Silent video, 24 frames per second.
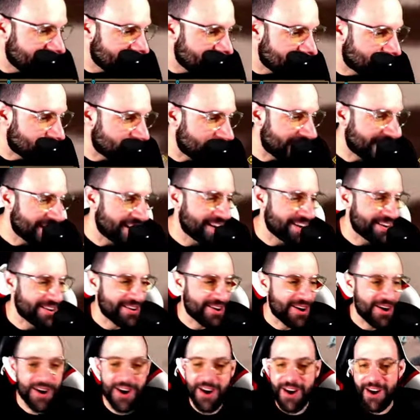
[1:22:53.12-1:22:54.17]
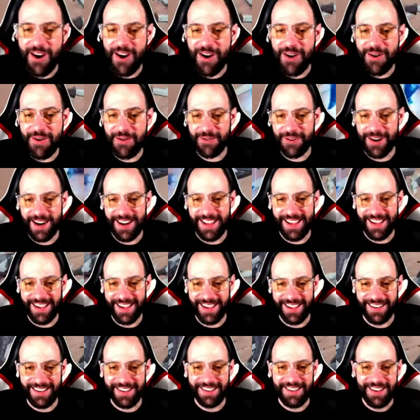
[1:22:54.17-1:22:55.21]
Ukrainian. Oh,
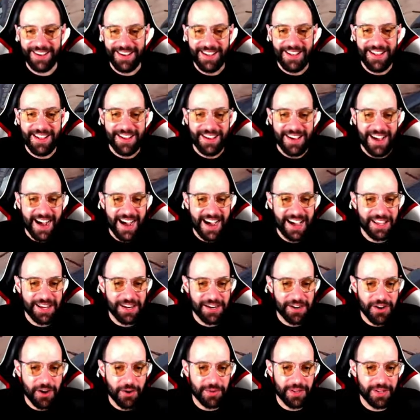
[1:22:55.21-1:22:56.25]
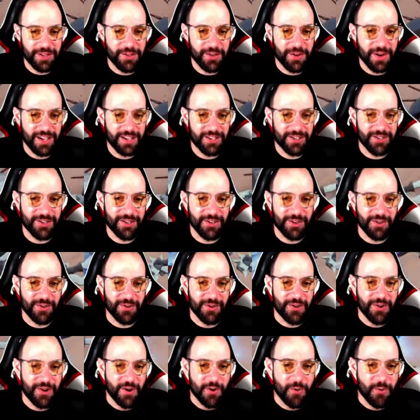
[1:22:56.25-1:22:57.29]
Ukrainian. I didn't know that you
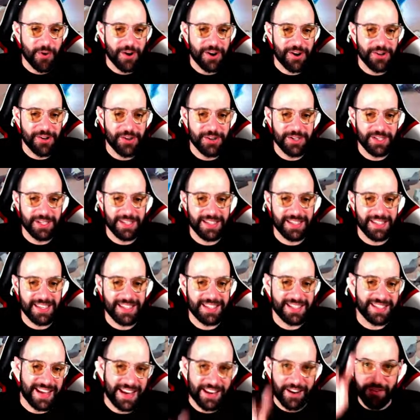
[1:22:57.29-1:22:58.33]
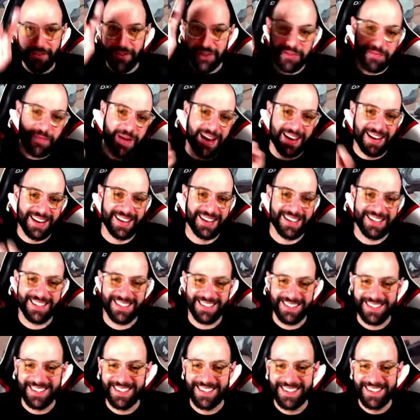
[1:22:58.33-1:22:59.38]
also were using this kind of
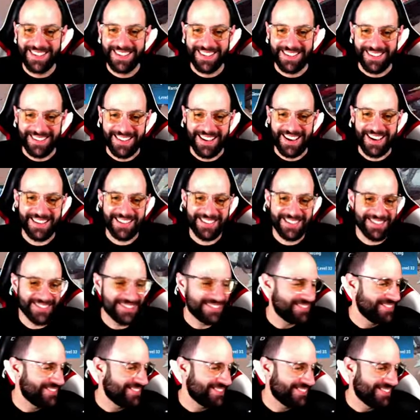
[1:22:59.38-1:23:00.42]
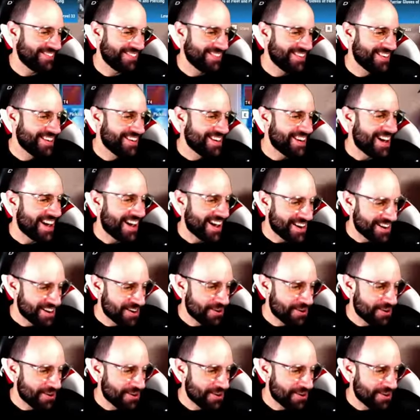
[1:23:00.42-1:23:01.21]
smileys. That's so cool. I